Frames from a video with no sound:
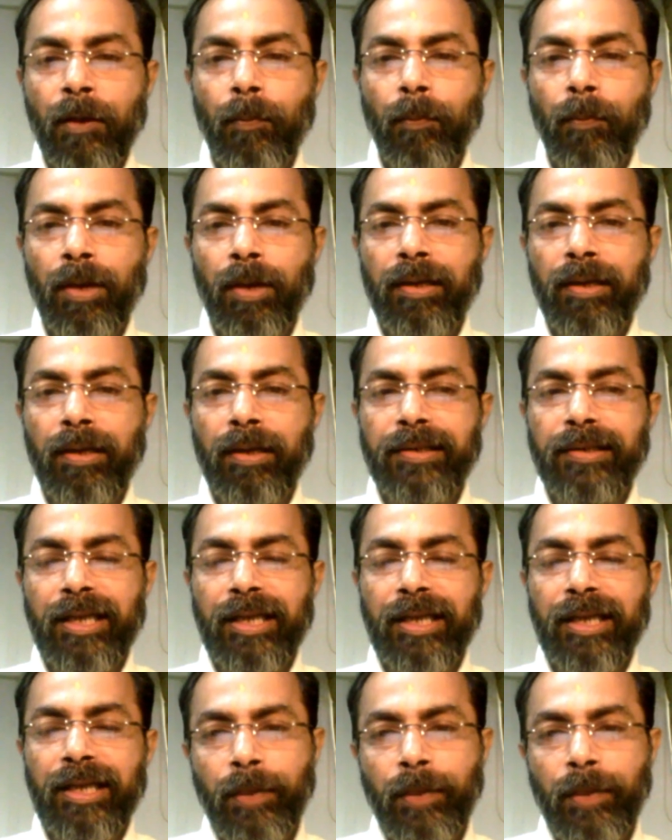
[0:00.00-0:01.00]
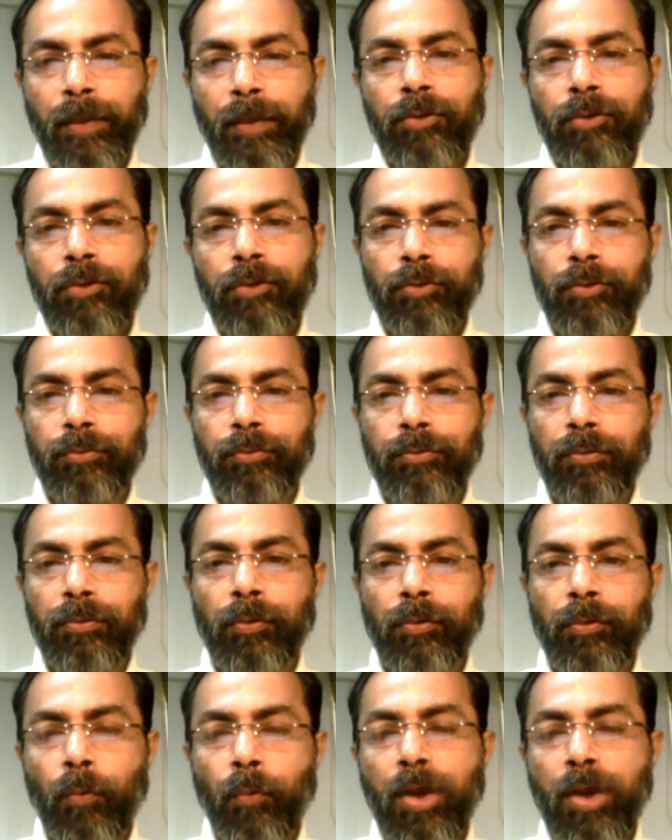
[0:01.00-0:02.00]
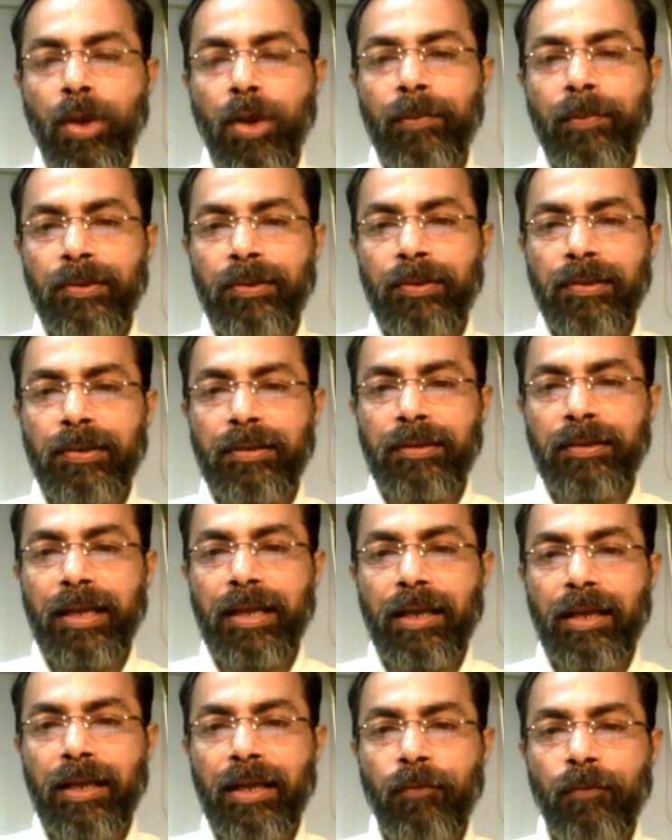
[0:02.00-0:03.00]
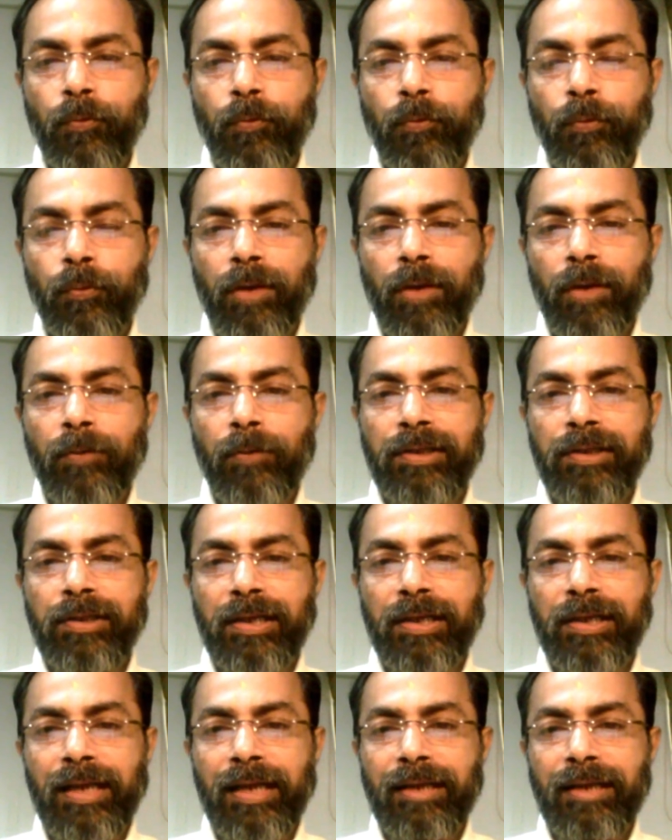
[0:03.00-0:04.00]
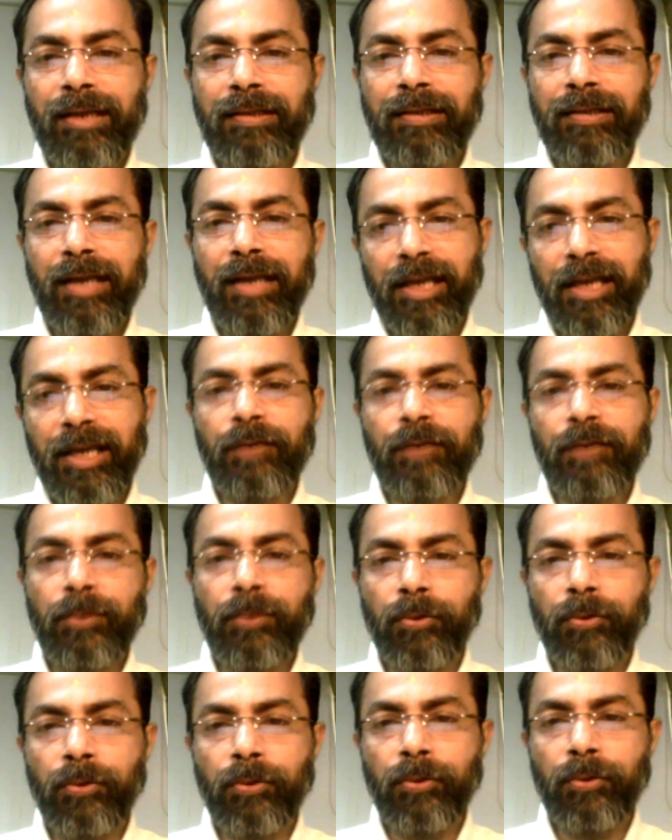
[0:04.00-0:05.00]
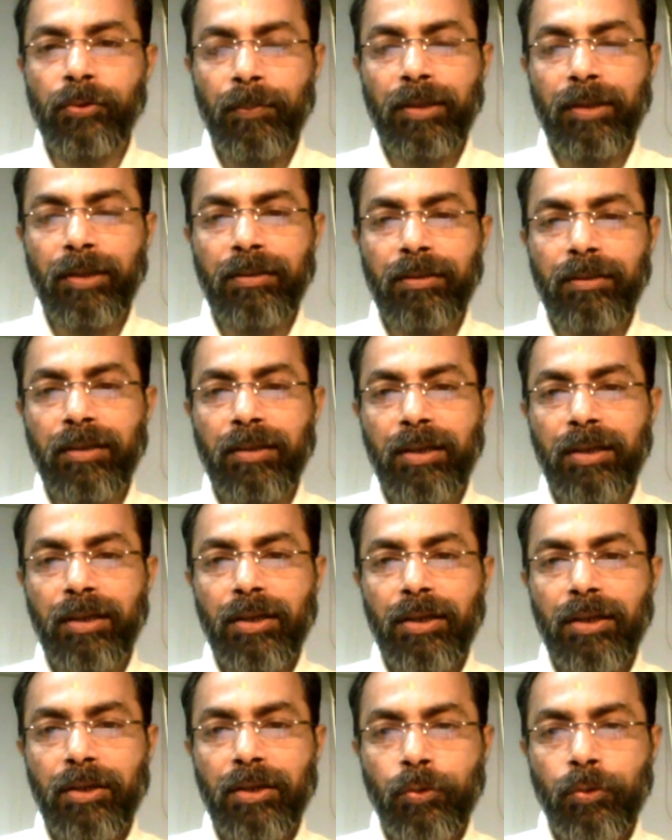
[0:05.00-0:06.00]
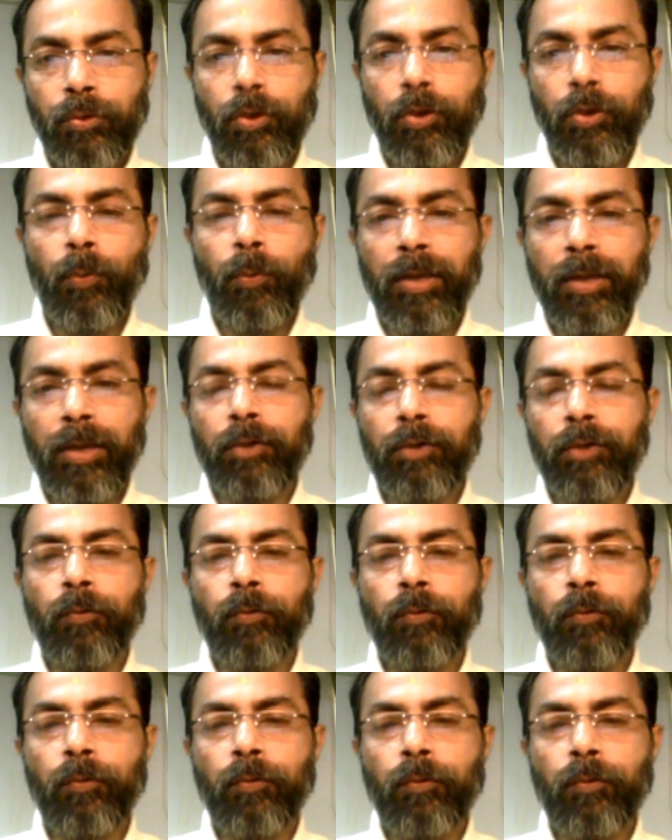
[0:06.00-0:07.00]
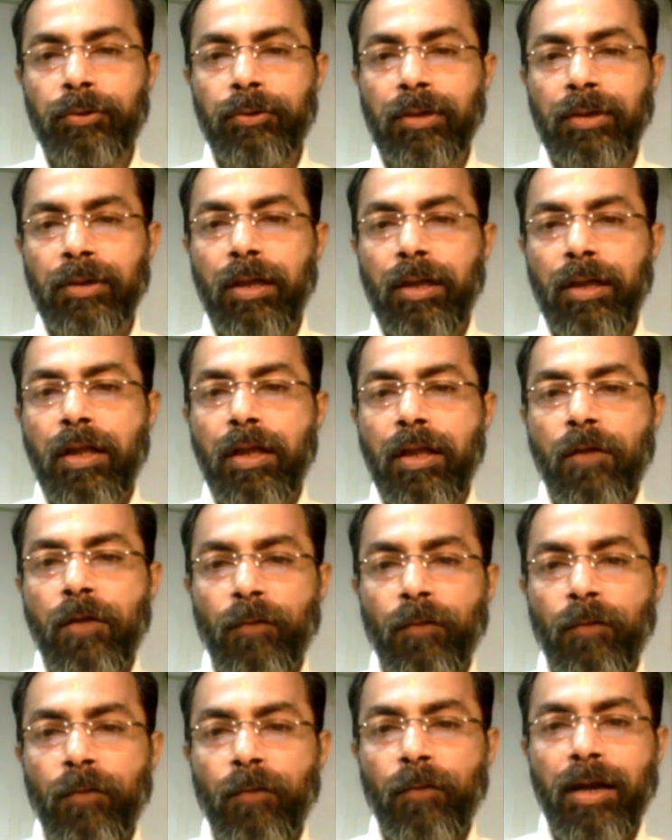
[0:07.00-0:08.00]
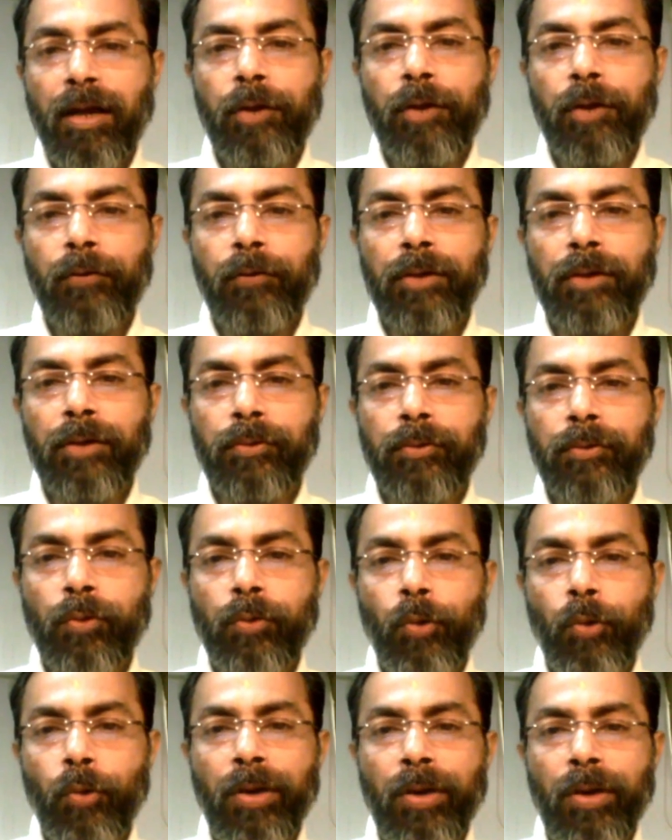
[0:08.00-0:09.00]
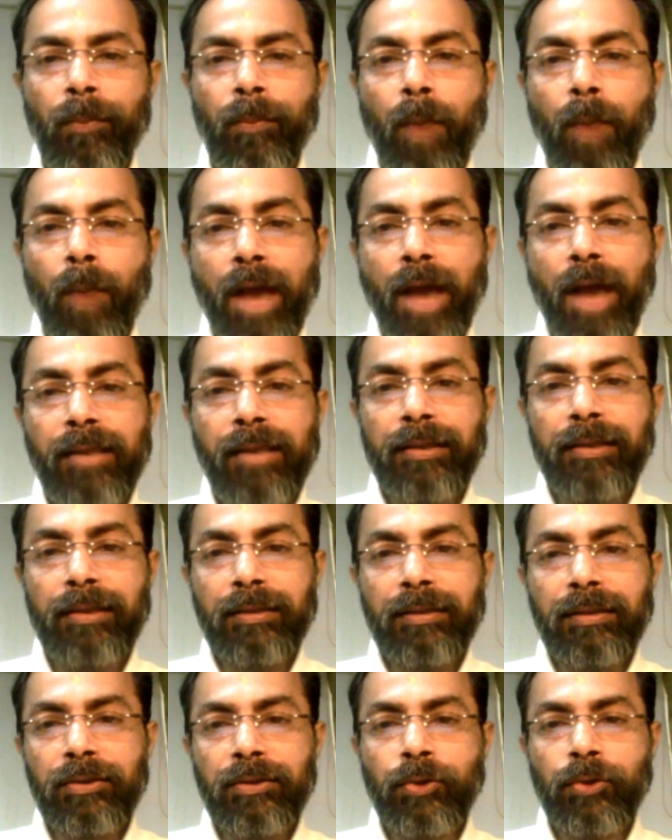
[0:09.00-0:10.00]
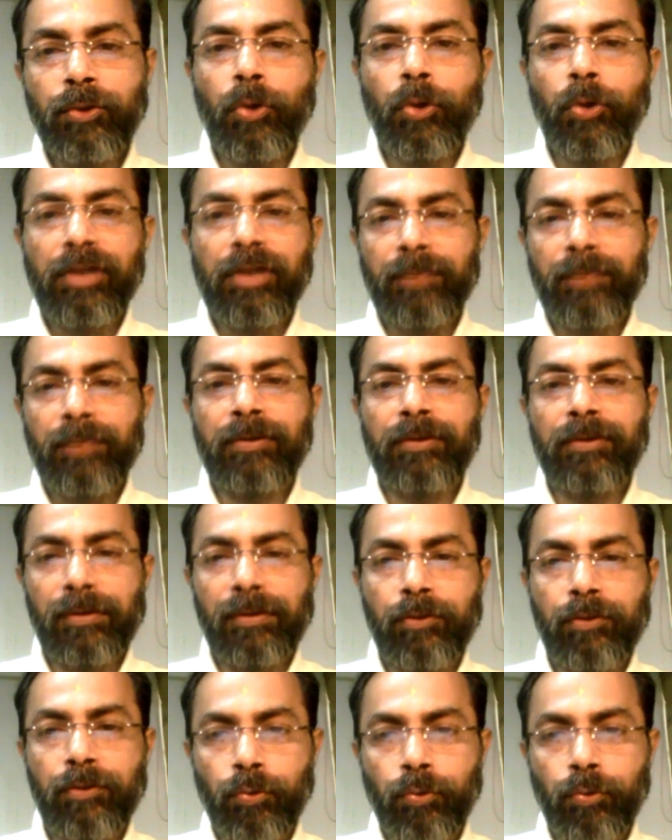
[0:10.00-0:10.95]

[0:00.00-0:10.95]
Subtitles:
But as I explained to you, what happens is like if you invest in like say index fund only, but you give money to fund house will have to go and buy the stock themselves to